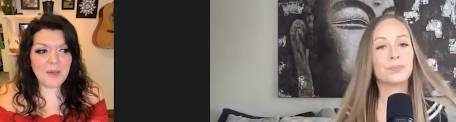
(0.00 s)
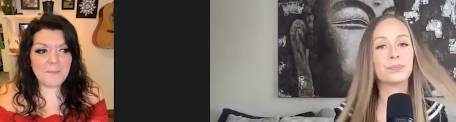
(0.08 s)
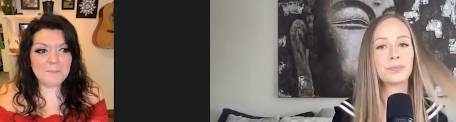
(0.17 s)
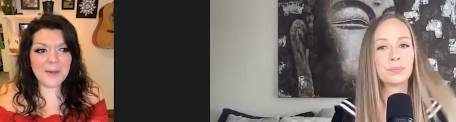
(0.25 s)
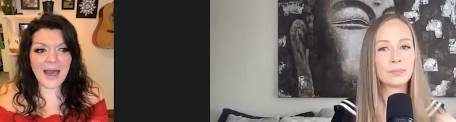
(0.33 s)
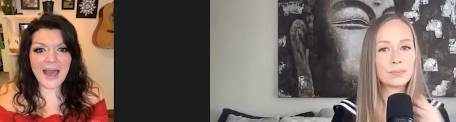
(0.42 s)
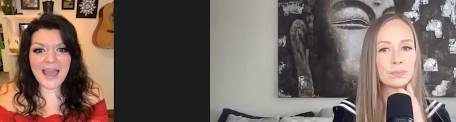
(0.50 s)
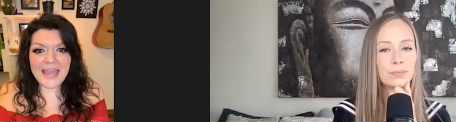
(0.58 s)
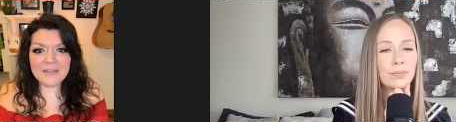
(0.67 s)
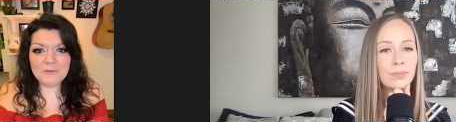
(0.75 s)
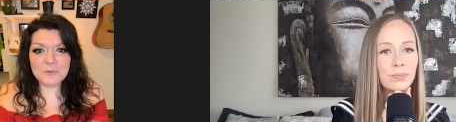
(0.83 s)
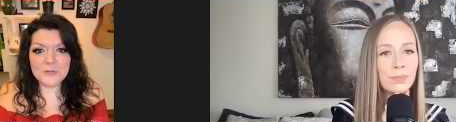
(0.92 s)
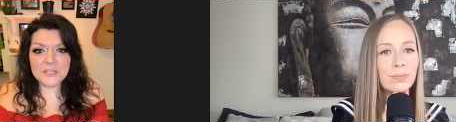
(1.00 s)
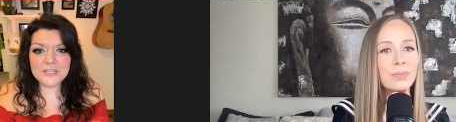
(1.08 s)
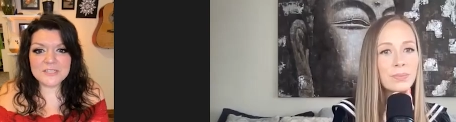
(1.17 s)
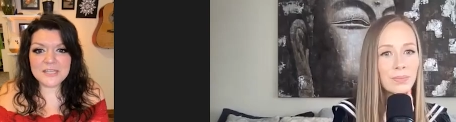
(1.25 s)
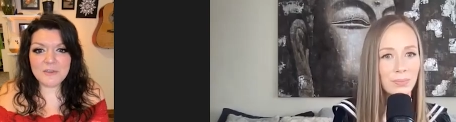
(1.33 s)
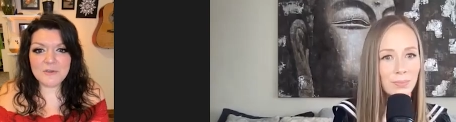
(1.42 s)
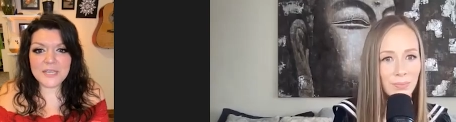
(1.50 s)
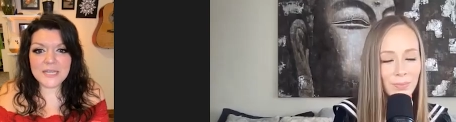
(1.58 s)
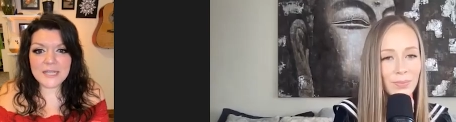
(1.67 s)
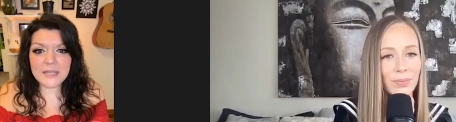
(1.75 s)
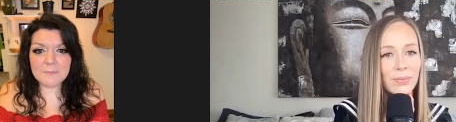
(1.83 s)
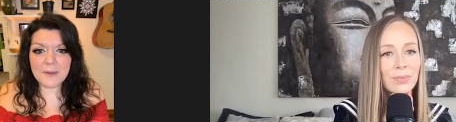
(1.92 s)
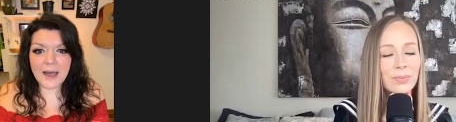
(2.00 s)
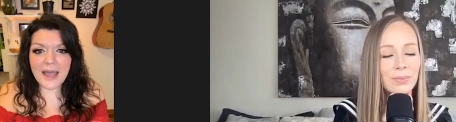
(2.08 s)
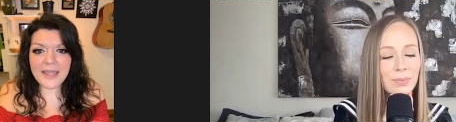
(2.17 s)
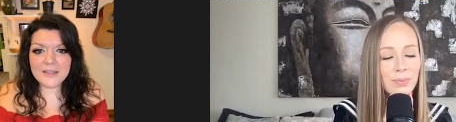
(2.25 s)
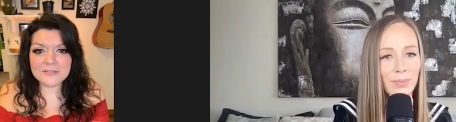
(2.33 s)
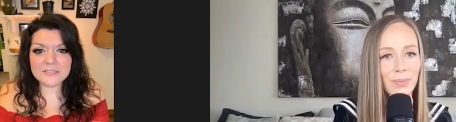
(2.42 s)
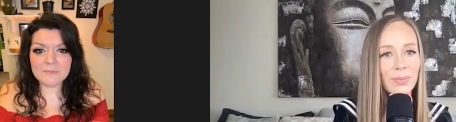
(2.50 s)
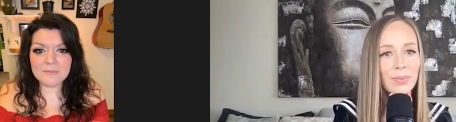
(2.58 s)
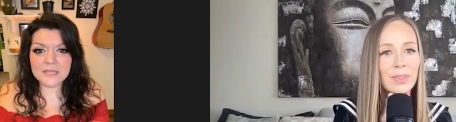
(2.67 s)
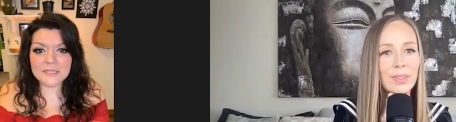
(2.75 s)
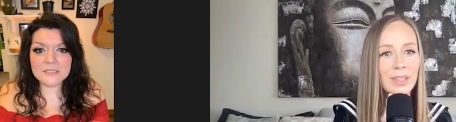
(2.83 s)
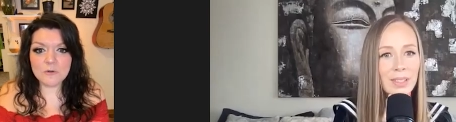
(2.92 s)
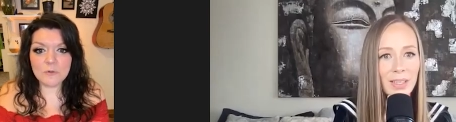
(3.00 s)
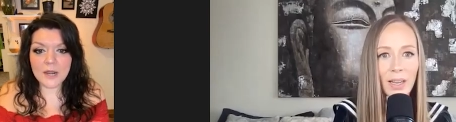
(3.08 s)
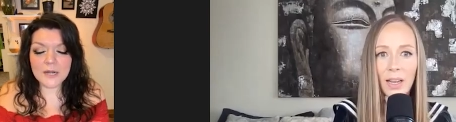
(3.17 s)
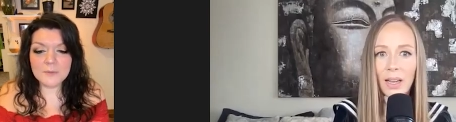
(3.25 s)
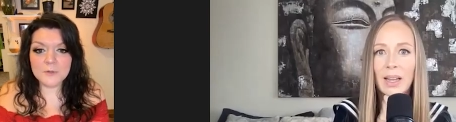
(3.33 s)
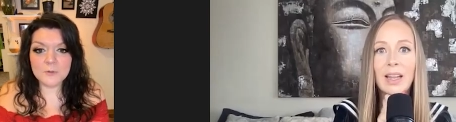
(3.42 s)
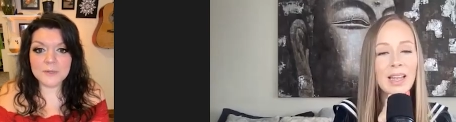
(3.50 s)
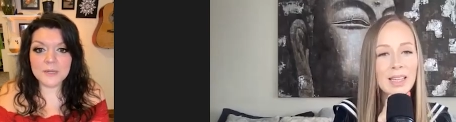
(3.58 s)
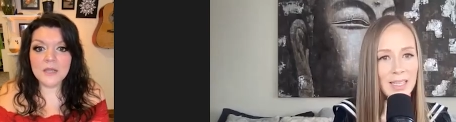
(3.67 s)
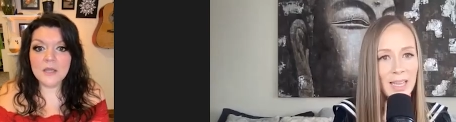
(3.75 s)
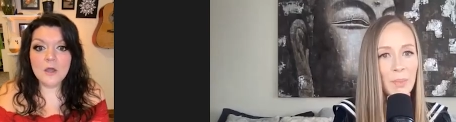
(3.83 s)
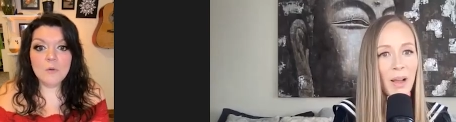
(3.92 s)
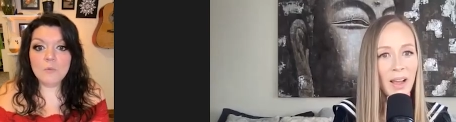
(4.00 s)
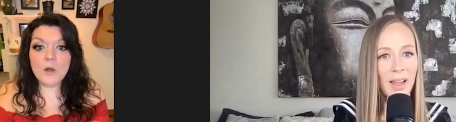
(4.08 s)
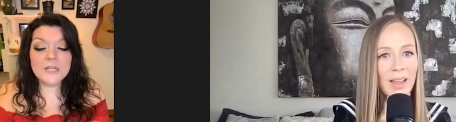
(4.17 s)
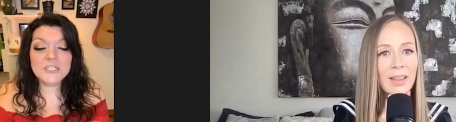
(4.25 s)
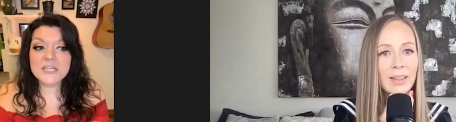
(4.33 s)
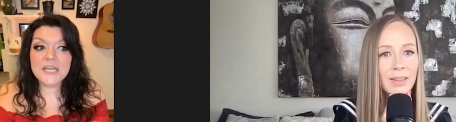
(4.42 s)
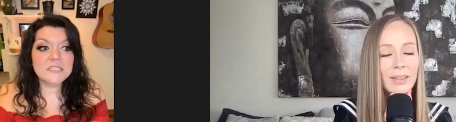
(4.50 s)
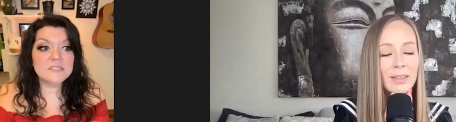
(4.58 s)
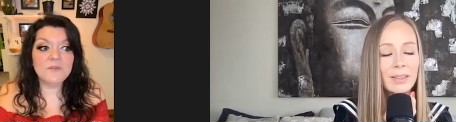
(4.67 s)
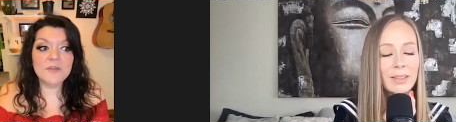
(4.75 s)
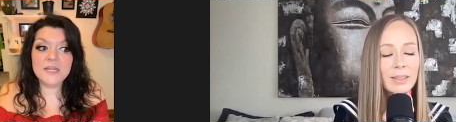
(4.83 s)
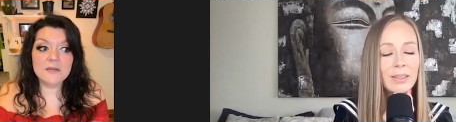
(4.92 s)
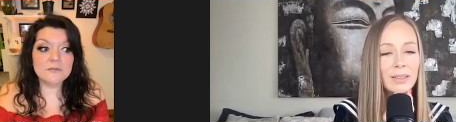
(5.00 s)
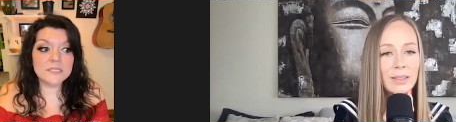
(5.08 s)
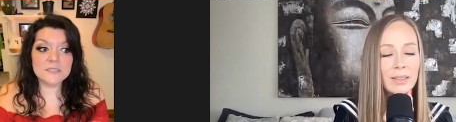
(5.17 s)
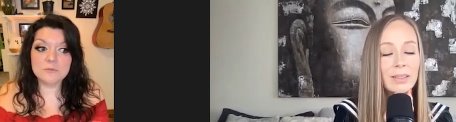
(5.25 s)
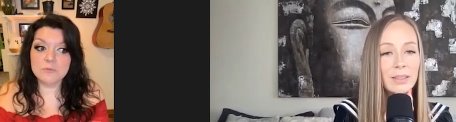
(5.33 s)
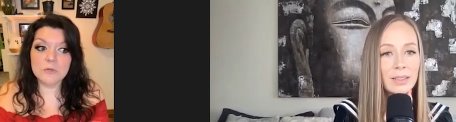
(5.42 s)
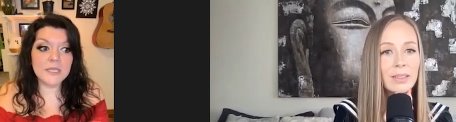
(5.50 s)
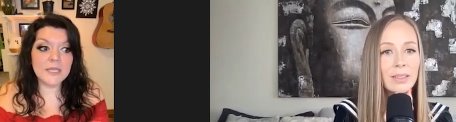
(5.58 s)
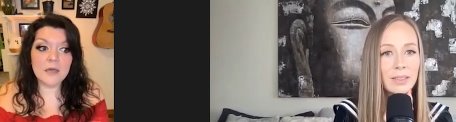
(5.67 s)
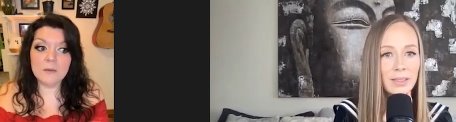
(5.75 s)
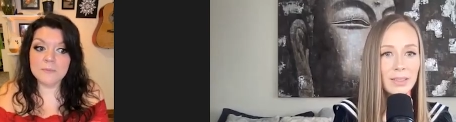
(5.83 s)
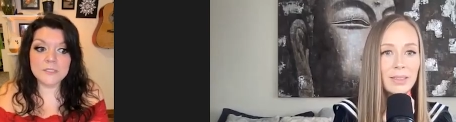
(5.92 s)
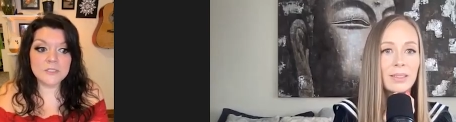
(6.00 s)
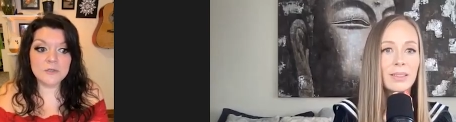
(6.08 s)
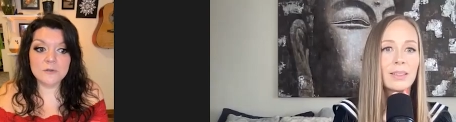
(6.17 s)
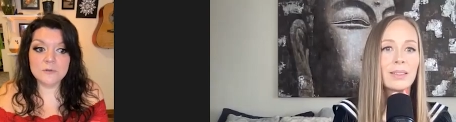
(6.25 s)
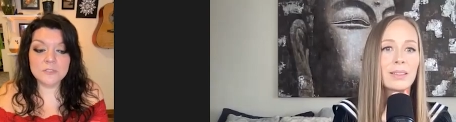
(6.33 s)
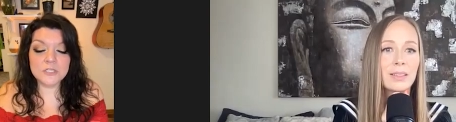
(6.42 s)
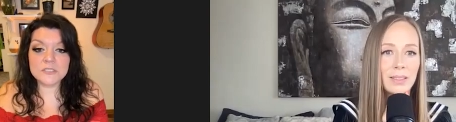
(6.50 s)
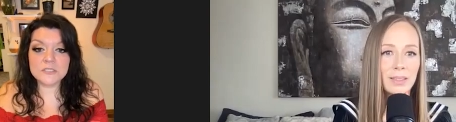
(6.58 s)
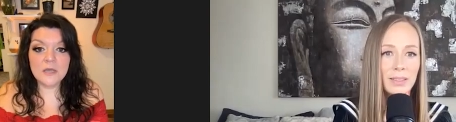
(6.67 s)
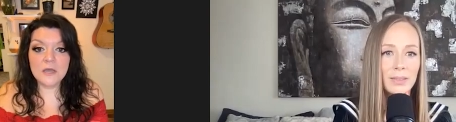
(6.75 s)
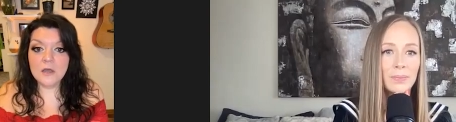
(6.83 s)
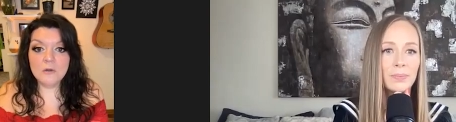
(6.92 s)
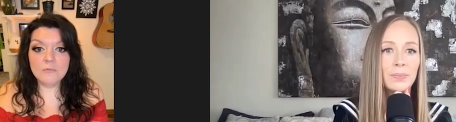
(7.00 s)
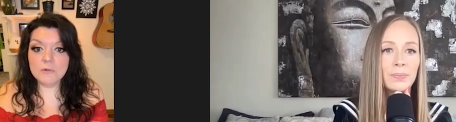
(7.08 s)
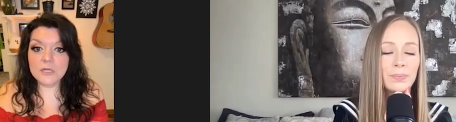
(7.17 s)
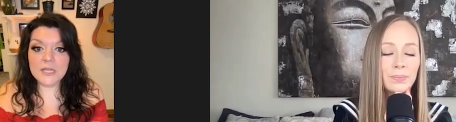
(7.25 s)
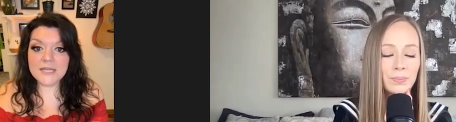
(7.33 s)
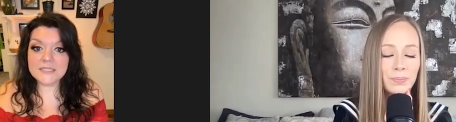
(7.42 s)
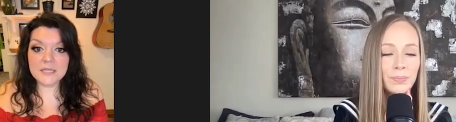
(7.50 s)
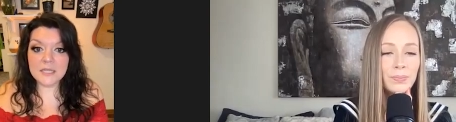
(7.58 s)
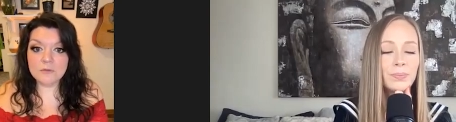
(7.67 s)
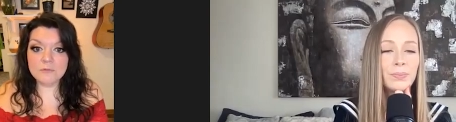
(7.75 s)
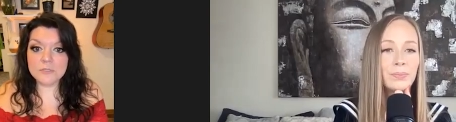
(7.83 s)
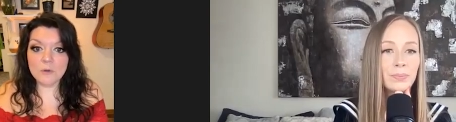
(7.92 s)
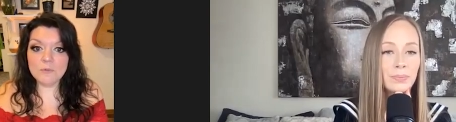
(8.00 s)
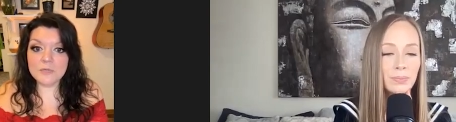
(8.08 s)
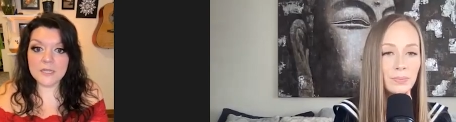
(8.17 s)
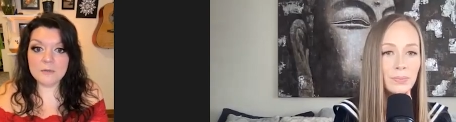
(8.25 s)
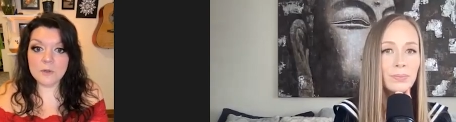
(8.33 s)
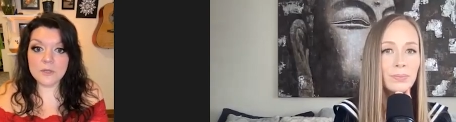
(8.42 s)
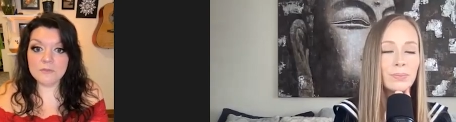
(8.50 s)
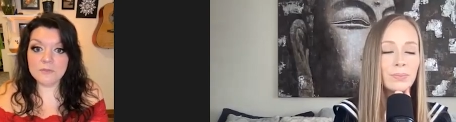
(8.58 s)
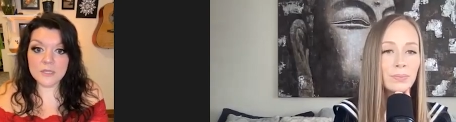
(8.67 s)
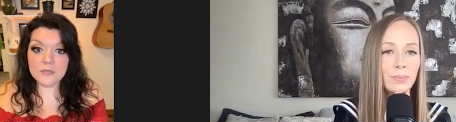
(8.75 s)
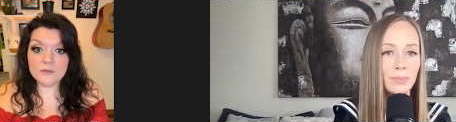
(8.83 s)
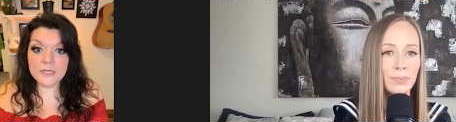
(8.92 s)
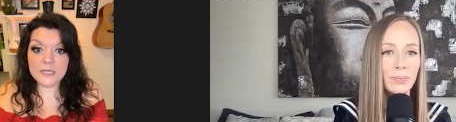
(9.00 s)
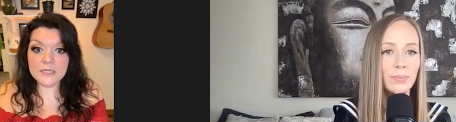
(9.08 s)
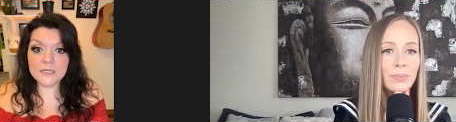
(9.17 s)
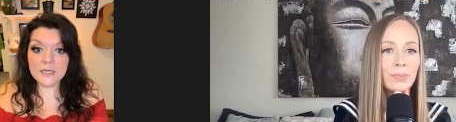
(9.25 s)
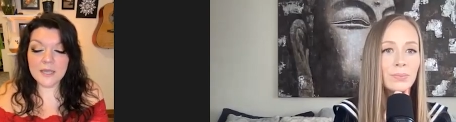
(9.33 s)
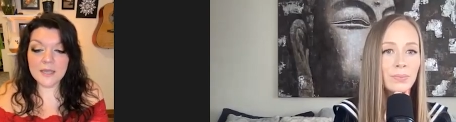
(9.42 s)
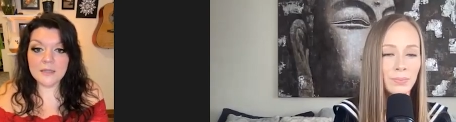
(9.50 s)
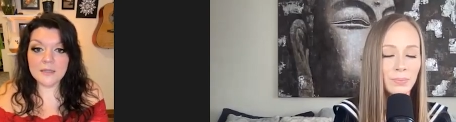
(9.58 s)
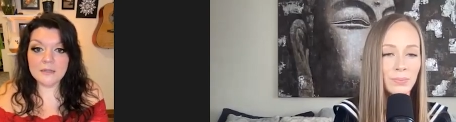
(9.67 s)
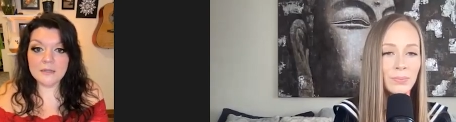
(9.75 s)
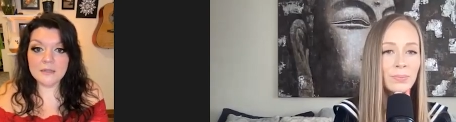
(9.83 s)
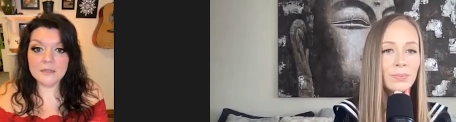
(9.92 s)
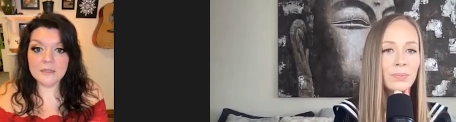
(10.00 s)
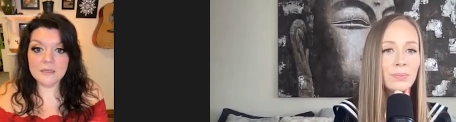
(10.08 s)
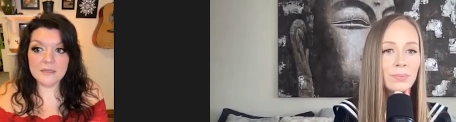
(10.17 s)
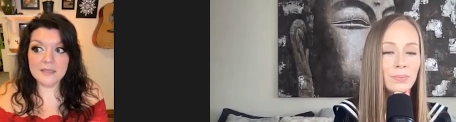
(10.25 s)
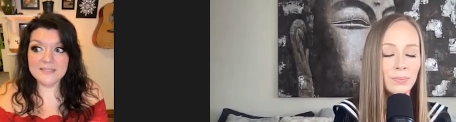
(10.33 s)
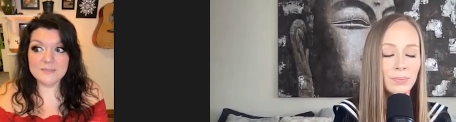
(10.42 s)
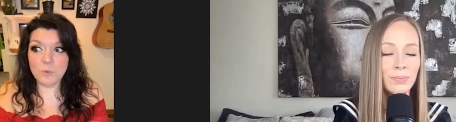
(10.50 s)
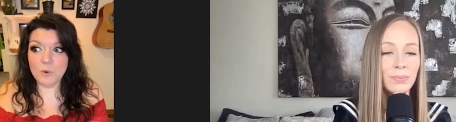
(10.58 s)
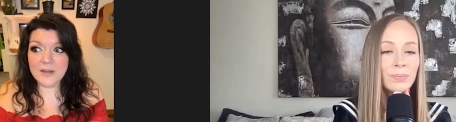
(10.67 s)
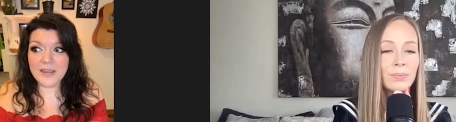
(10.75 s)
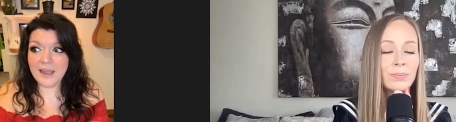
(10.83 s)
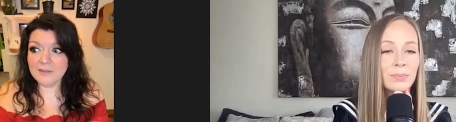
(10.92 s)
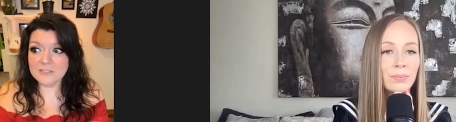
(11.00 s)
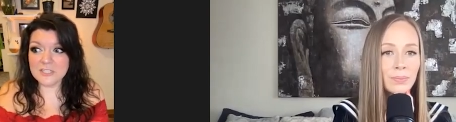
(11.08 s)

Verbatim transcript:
Speaker 1: a pie. It's like you're eating pie or something. It's incredible. But it's like pie. watching his videos has really helped me too. Just realizing that you don't need what you think you need, and mm-hmm. his workouts